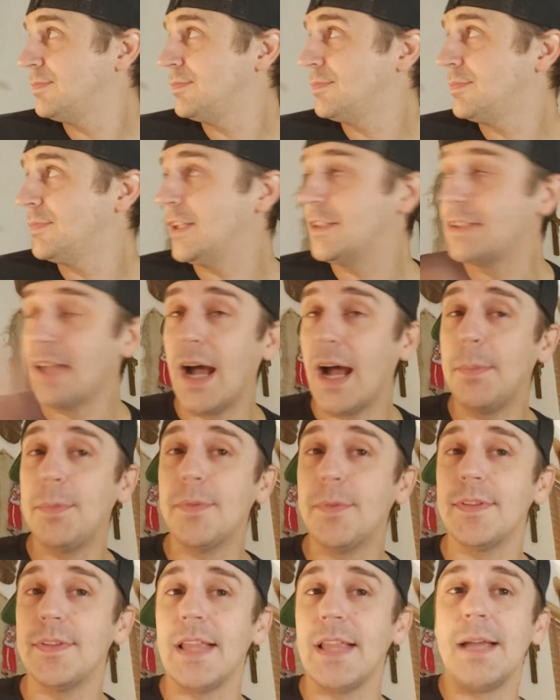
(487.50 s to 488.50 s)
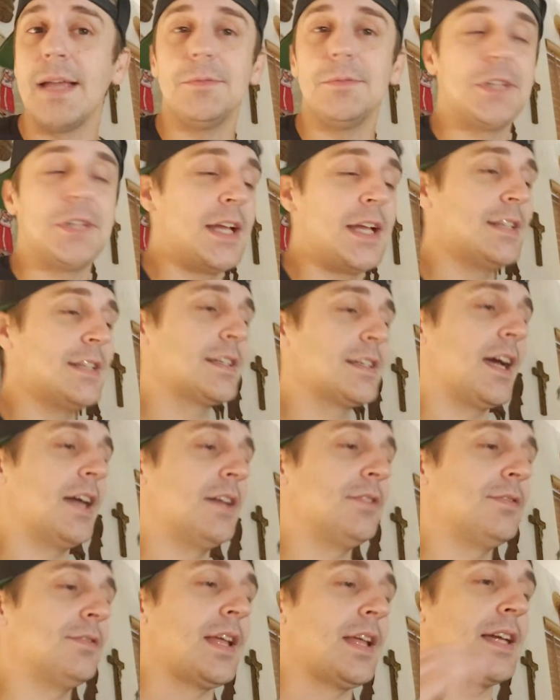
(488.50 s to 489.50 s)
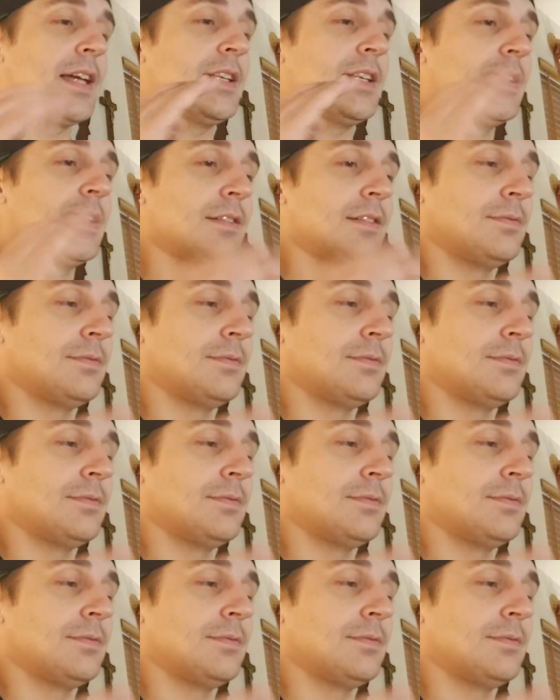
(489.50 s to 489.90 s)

the top of the lampshade is kind of like a